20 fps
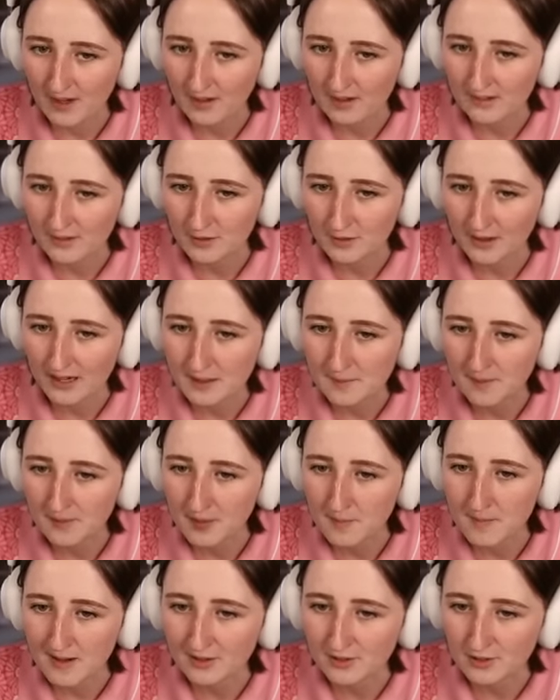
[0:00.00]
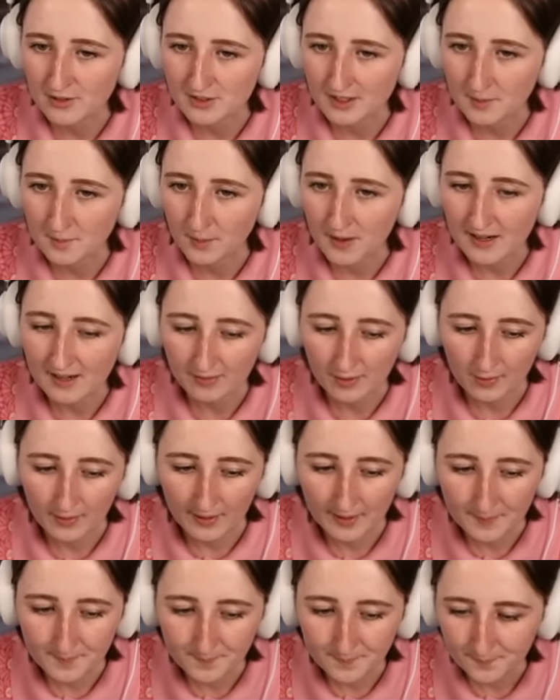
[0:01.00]
in the rain, but the mixer did break in the
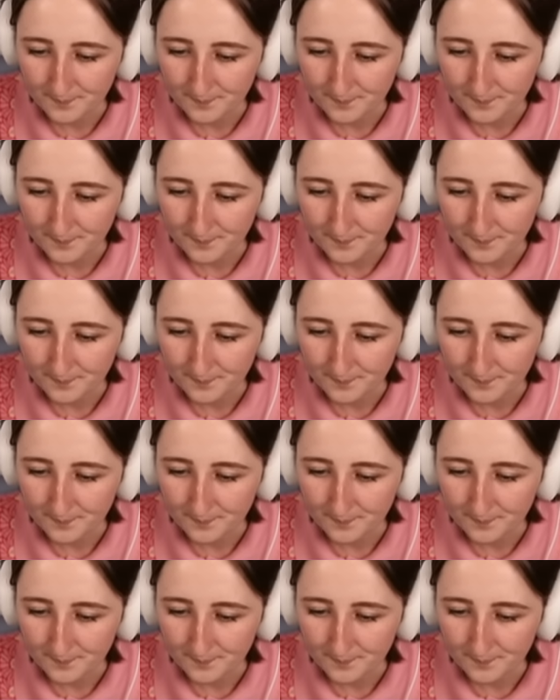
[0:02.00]
rain.